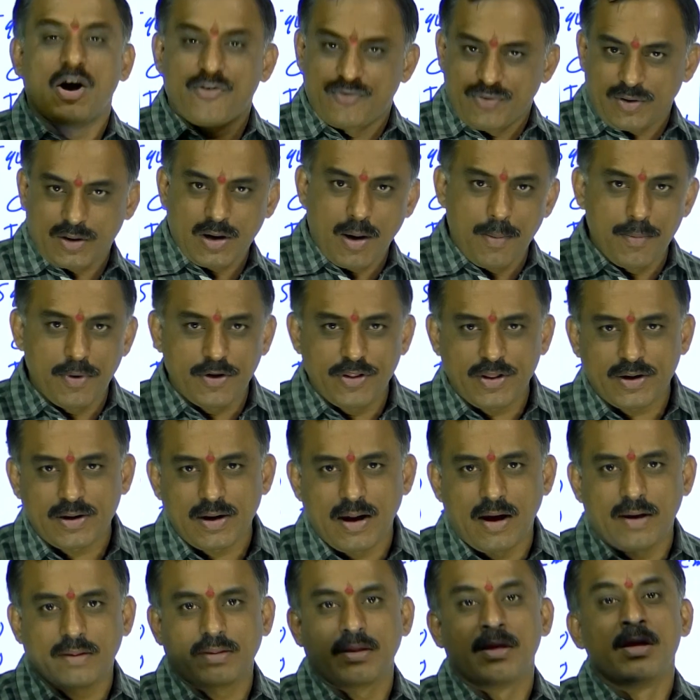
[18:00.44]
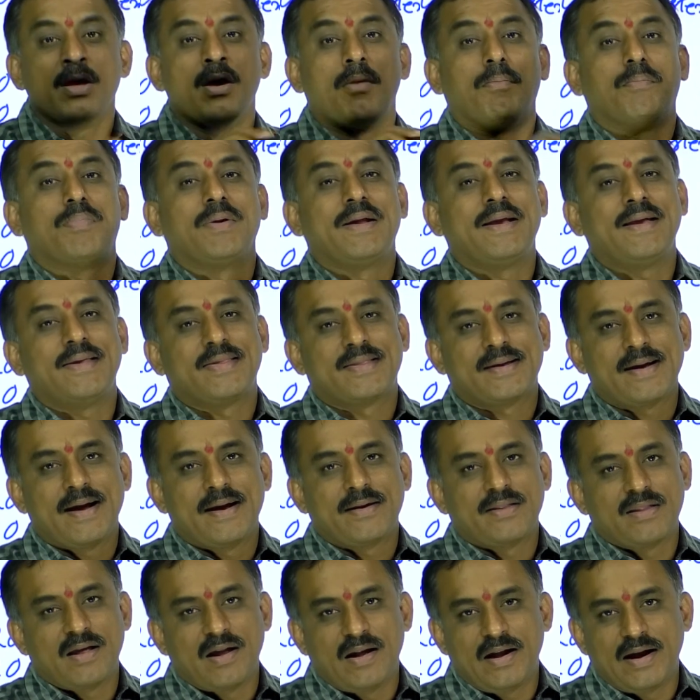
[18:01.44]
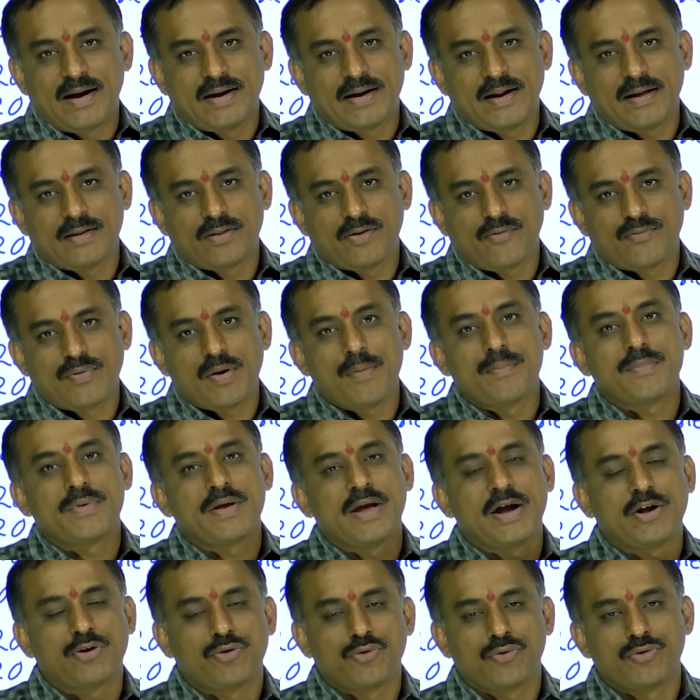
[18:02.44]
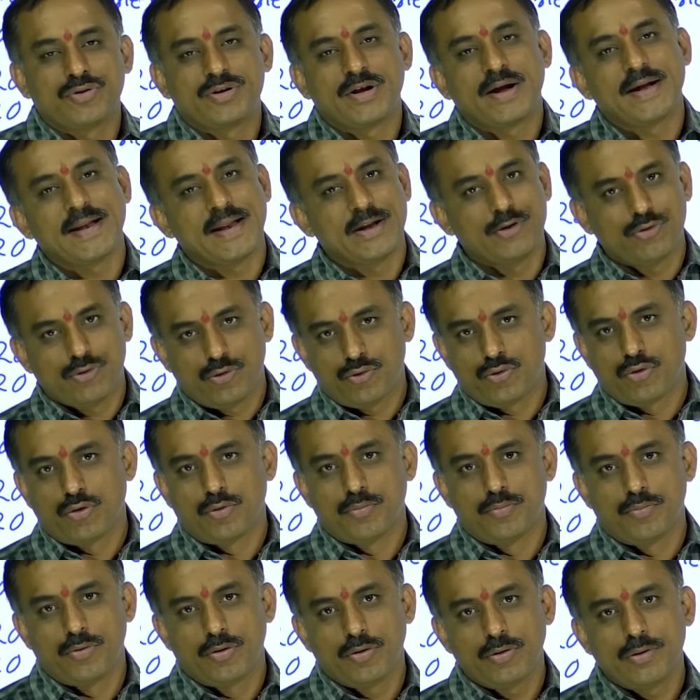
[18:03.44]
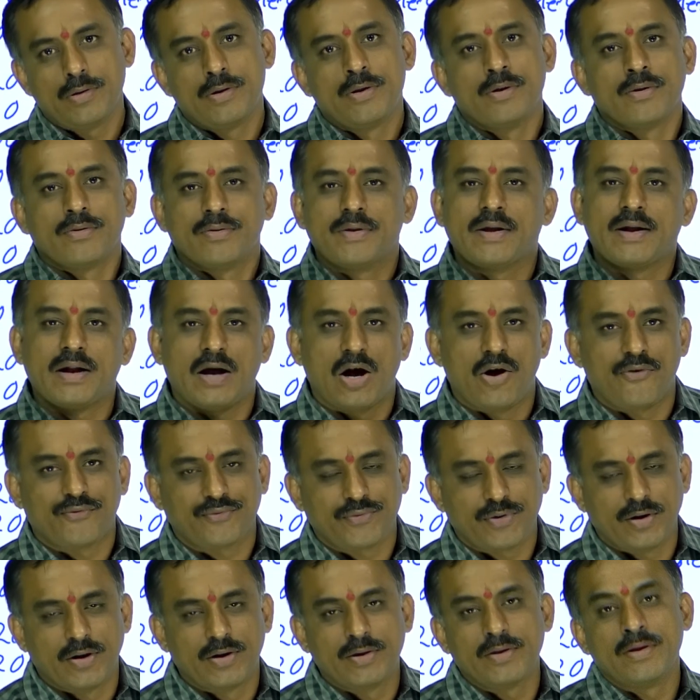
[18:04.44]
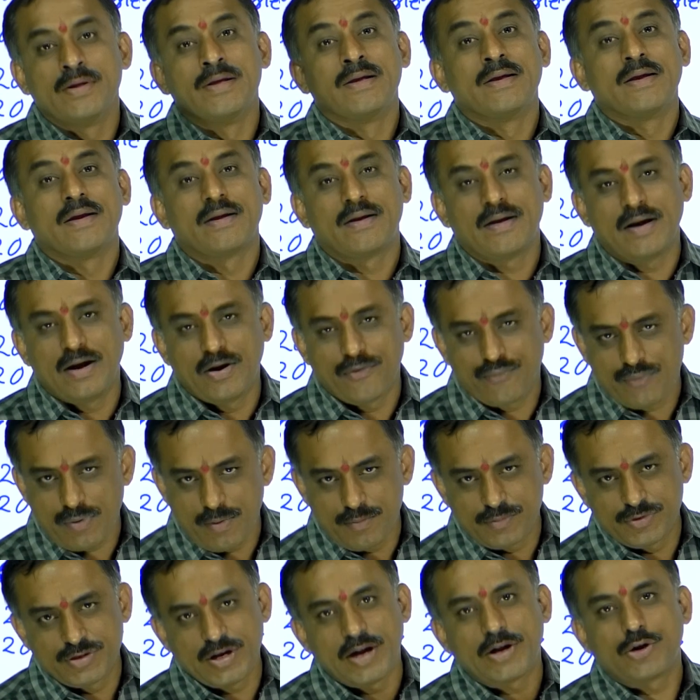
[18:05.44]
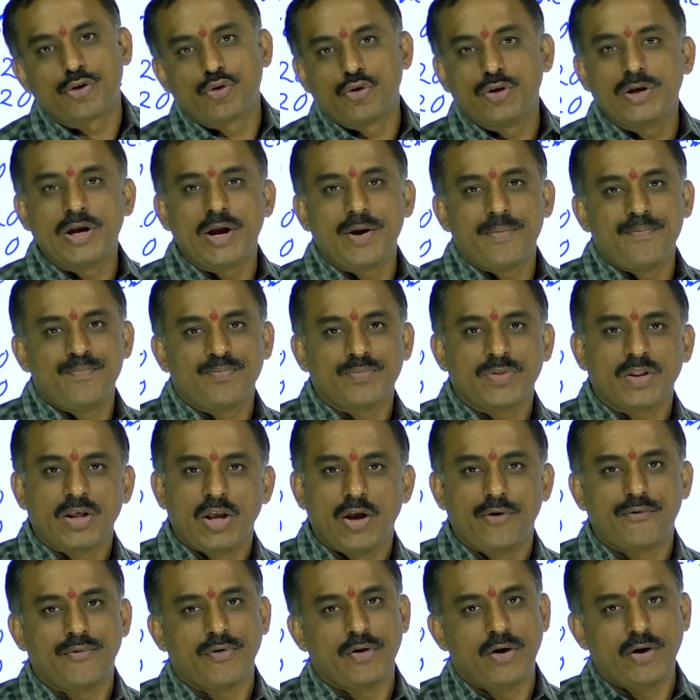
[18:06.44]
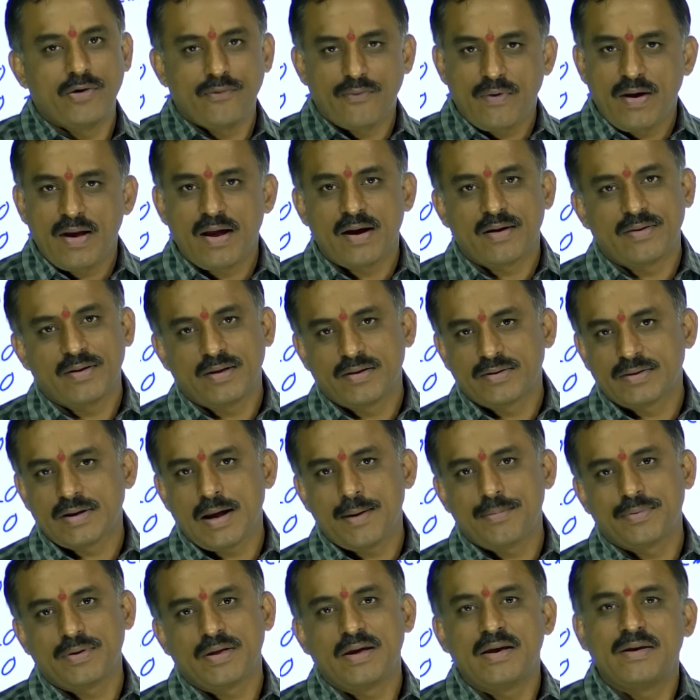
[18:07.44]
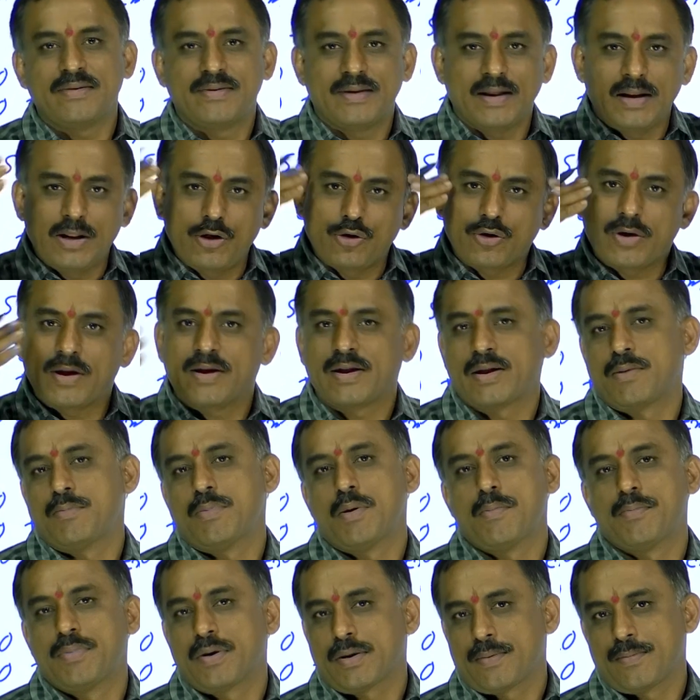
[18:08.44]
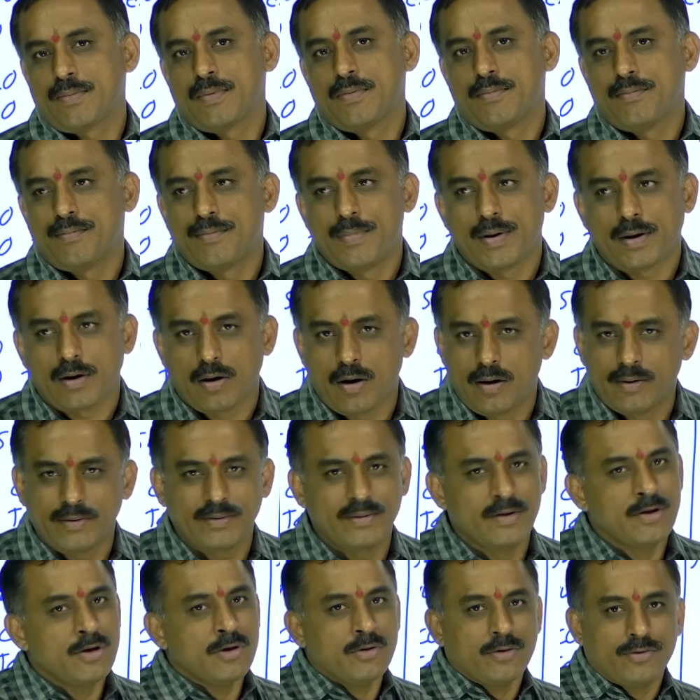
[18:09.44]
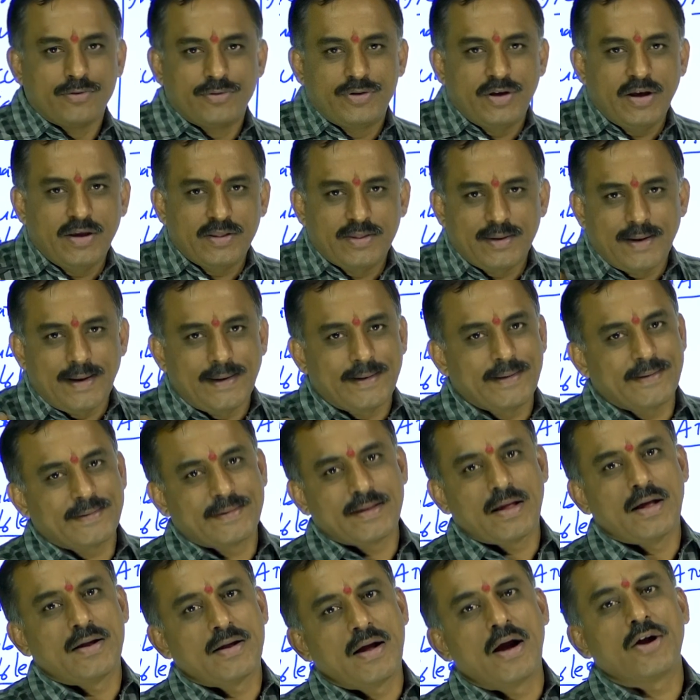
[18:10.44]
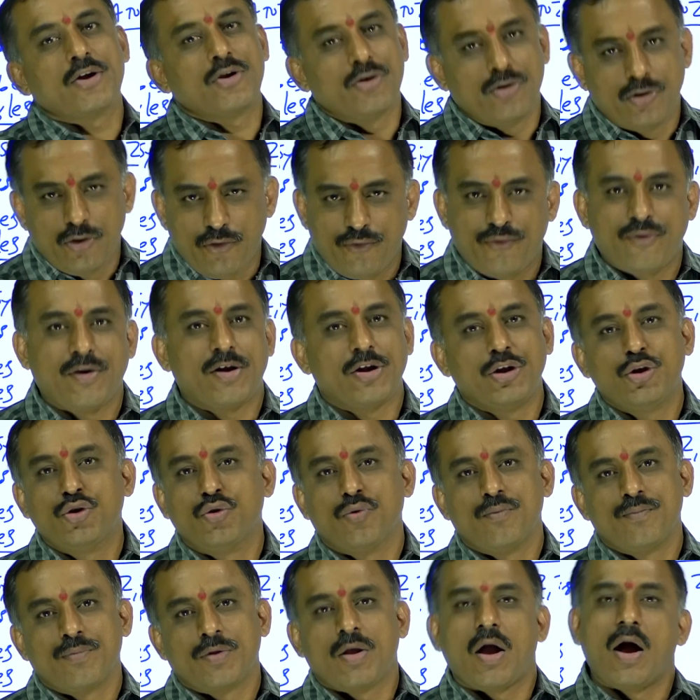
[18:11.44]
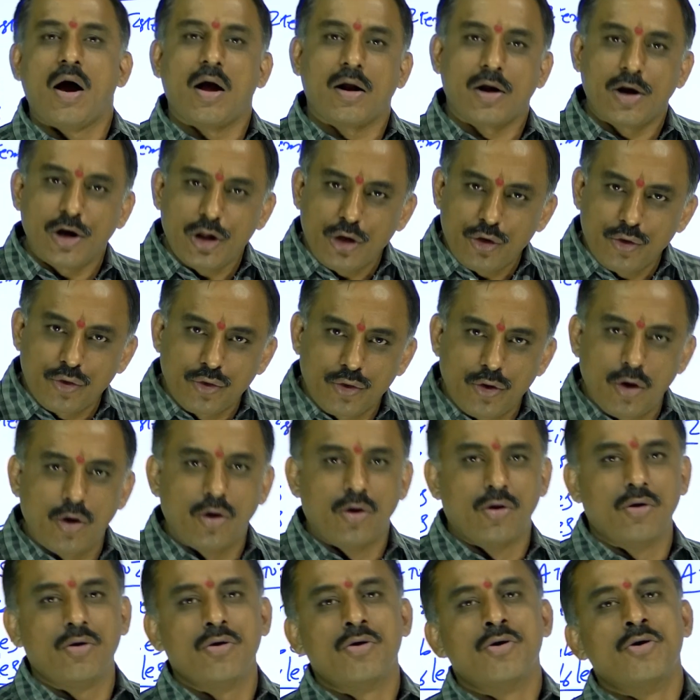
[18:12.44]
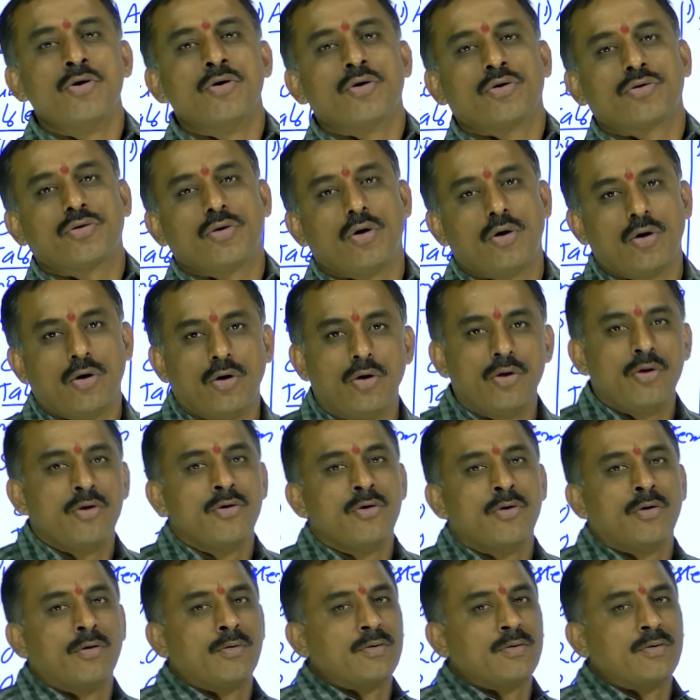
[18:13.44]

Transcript: after completing the class, please write the letters from A to Z in your notebook. Then after that, read from Z to A. If you read 5 or 6 times, easily you can remember. Because these letters are not new for you. Already you know. So